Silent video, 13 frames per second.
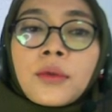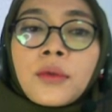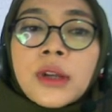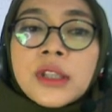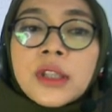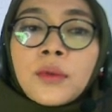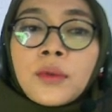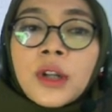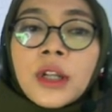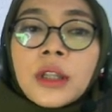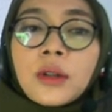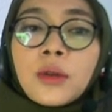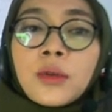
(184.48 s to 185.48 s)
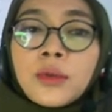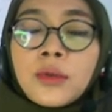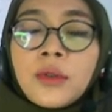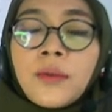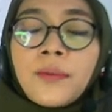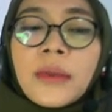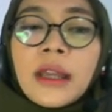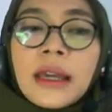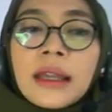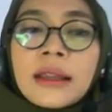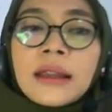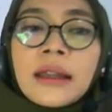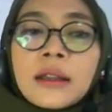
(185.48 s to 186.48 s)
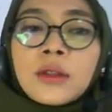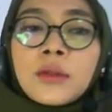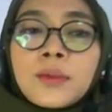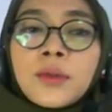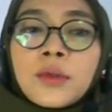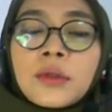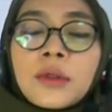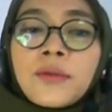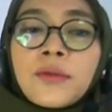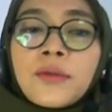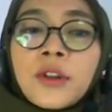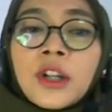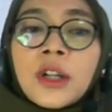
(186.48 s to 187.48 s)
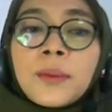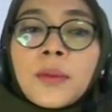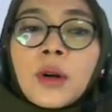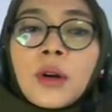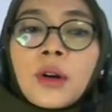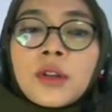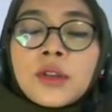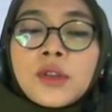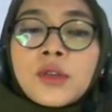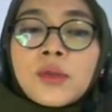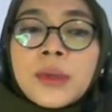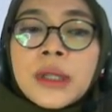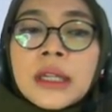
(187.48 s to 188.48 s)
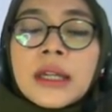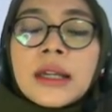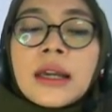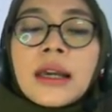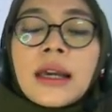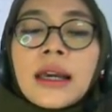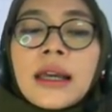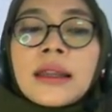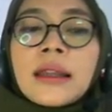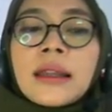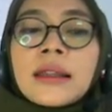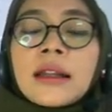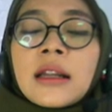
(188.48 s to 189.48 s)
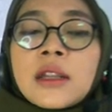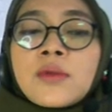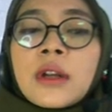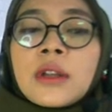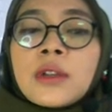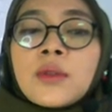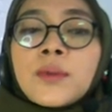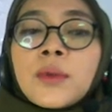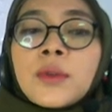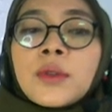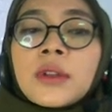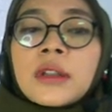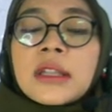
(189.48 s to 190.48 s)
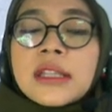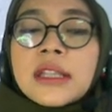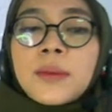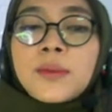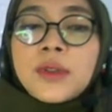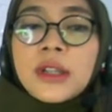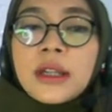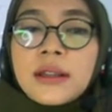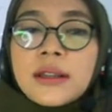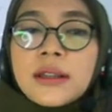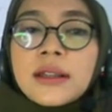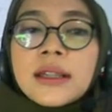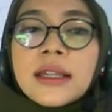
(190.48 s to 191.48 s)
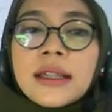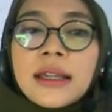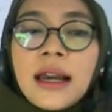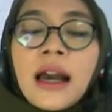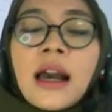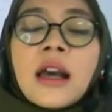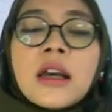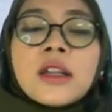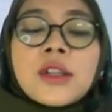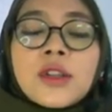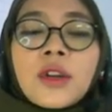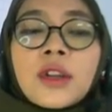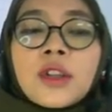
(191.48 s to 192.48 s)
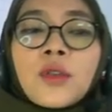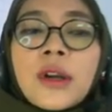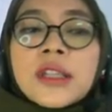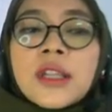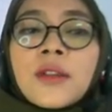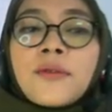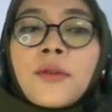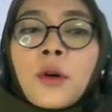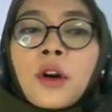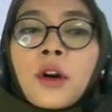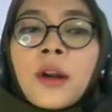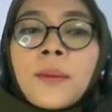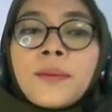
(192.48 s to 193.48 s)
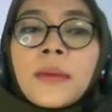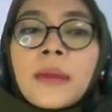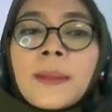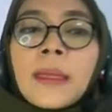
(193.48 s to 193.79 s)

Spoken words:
question word who, and then you put verb or to be, and then the last one you put the subject. So in question form,